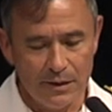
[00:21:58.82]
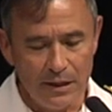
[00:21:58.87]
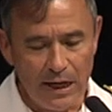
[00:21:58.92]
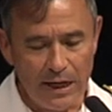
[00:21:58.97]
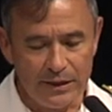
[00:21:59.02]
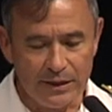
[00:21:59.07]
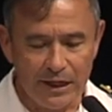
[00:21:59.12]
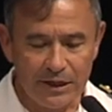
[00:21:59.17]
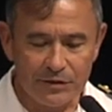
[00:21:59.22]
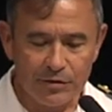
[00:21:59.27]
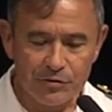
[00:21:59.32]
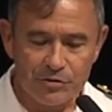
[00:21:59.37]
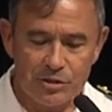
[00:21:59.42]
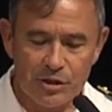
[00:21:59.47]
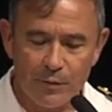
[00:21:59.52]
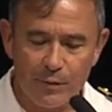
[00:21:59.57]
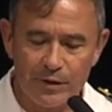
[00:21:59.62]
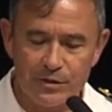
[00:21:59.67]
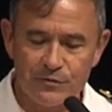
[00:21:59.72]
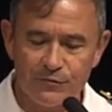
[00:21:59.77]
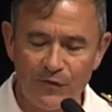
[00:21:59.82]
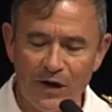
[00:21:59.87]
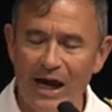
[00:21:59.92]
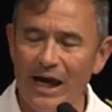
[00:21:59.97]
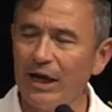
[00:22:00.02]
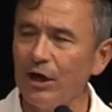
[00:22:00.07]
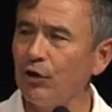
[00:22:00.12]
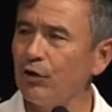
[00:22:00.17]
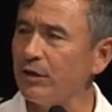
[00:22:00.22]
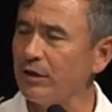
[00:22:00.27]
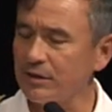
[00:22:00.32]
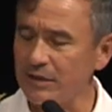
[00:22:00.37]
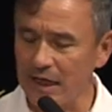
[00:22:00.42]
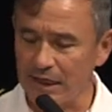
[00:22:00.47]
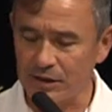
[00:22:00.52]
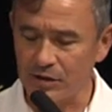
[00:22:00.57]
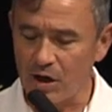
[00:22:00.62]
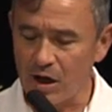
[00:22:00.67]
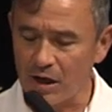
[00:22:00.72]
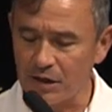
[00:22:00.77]
And yet there's so much value in the
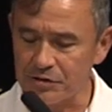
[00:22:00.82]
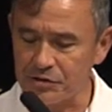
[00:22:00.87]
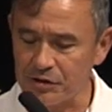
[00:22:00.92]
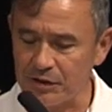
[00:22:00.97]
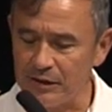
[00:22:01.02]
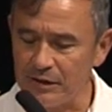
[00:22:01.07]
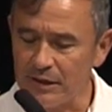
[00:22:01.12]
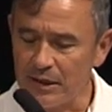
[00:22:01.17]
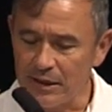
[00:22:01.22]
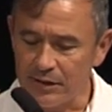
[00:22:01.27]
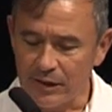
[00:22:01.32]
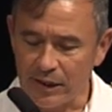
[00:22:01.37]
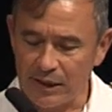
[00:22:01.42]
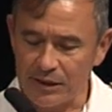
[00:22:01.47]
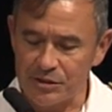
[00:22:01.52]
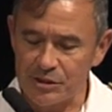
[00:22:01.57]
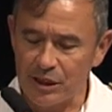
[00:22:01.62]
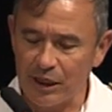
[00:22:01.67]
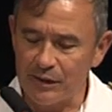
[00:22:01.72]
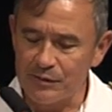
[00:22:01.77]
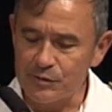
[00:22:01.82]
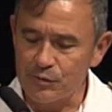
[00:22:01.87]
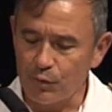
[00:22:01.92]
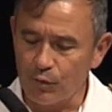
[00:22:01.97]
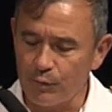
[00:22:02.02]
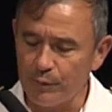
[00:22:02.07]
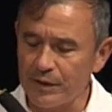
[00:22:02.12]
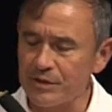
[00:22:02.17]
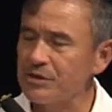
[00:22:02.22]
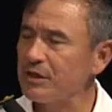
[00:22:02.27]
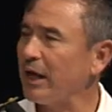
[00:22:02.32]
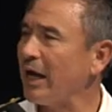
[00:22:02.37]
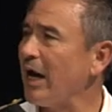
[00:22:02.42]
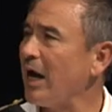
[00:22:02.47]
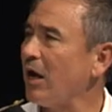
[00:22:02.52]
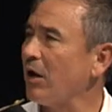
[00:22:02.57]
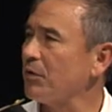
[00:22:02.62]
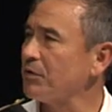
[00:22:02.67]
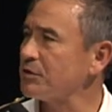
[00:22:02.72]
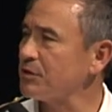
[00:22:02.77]
technology that it seems we're missing
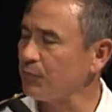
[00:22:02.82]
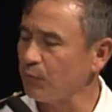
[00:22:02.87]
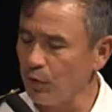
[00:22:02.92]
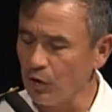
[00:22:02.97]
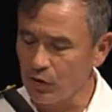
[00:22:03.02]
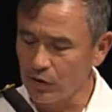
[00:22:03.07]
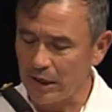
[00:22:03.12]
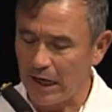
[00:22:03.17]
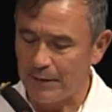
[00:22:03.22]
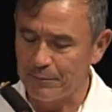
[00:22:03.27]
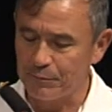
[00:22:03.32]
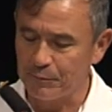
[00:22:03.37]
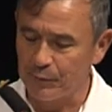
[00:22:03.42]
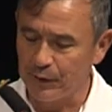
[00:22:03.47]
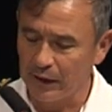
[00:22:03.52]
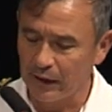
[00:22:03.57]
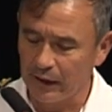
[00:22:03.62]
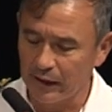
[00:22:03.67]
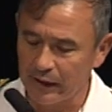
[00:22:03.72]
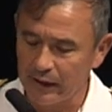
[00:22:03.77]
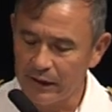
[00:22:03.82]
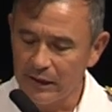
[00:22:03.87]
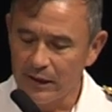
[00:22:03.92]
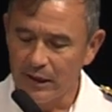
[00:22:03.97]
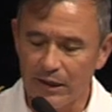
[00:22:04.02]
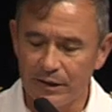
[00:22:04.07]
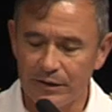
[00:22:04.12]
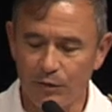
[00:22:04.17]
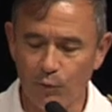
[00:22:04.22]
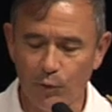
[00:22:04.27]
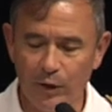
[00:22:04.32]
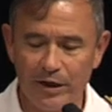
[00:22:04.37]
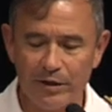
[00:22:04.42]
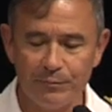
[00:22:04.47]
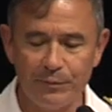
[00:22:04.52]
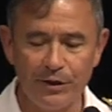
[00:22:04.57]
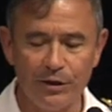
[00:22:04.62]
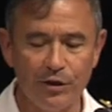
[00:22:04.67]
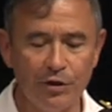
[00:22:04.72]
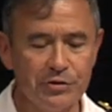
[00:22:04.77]
out on some real capability that we
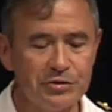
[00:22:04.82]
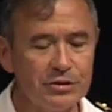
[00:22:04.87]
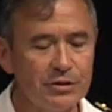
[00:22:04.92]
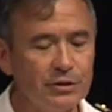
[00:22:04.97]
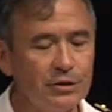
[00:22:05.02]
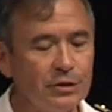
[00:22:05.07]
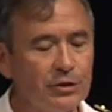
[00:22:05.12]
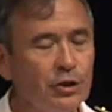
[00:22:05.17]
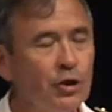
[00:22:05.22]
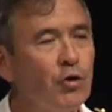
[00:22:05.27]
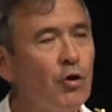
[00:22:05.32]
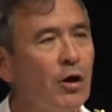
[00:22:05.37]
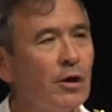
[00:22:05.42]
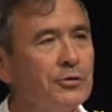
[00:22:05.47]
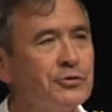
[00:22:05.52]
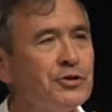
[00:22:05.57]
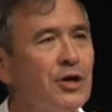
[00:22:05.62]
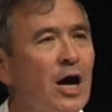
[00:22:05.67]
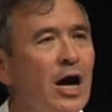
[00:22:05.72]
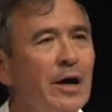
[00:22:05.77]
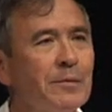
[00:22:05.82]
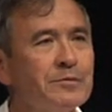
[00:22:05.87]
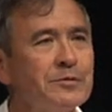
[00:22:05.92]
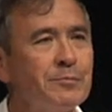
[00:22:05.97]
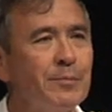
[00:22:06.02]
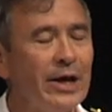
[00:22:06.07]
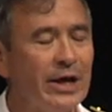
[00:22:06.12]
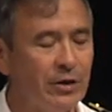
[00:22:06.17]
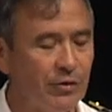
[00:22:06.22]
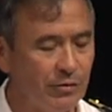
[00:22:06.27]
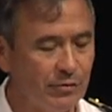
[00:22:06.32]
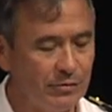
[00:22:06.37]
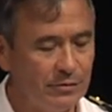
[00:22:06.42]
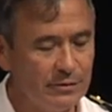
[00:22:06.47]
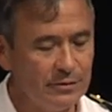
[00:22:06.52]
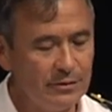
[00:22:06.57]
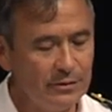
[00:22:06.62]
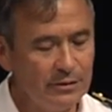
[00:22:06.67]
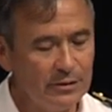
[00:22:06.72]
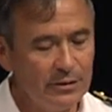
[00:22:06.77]
could be using to do our jobs better.
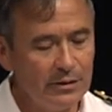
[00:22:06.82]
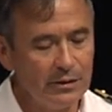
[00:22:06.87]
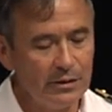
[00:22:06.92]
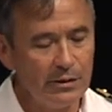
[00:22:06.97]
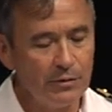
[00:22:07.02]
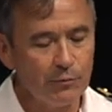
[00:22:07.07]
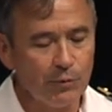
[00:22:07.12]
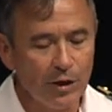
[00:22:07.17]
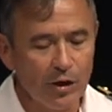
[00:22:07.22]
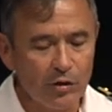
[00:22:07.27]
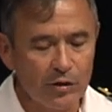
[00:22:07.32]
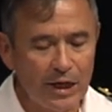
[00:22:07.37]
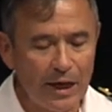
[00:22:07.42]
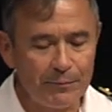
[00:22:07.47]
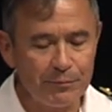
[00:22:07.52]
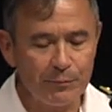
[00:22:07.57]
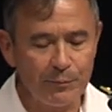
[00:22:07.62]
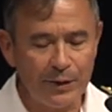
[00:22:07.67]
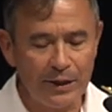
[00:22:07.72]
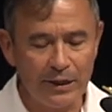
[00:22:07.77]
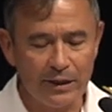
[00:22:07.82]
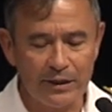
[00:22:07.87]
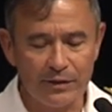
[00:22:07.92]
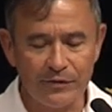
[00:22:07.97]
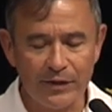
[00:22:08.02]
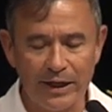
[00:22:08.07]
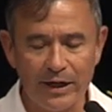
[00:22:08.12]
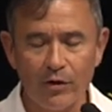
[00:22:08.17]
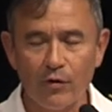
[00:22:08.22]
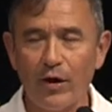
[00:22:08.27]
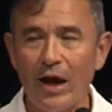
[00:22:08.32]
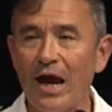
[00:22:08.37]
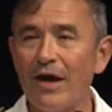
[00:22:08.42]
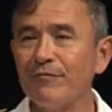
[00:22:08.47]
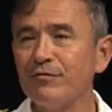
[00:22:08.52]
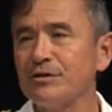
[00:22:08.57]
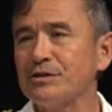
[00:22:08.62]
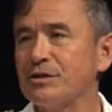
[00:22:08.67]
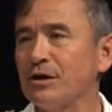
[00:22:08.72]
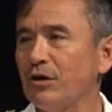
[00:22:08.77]
Real capability that our
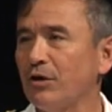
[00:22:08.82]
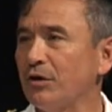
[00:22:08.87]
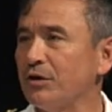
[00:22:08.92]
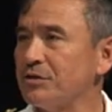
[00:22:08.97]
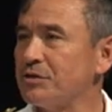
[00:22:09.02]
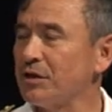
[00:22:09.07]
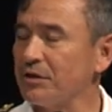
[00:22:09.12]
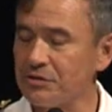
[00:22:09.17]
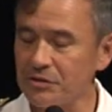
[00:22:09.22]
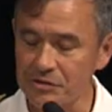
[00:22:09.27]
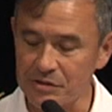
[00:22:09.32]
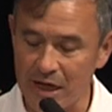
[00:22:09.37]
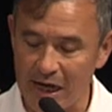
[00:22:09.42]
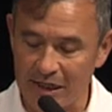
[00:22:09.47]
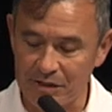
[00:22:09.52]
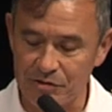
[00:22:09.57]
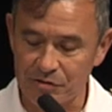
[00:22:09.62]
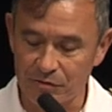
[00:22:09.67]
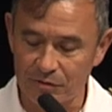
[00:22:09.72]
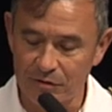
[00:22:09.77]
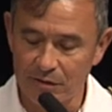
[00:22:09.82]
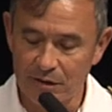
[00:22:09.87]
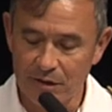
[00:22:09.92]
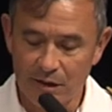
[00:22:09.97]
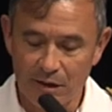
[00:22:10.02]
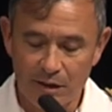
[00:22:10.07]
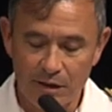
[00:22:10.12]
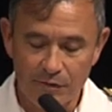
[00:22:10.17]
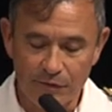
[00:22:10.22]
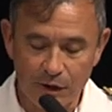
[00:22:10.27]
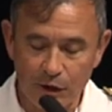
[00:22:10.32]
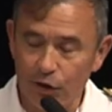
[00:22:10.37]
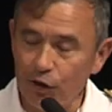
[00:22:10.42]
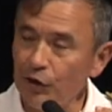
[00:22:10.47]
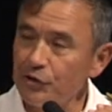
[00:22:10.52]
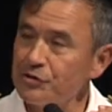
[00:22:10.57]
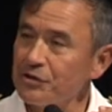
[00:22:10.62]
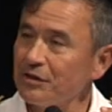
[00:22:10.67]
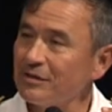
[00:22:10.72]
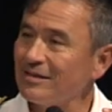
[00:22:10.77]
adversaries, such as ISIL, they're
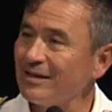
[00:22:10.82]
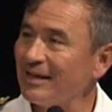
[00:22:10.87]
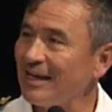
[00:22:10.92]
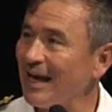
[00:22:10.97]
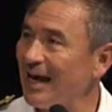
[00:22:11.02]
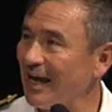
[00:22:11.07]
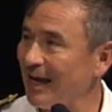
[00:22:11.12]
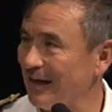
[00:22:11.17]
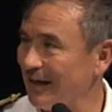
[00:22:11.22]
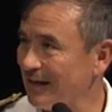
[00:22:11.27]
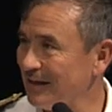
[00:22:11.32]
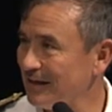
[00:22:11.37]
using today.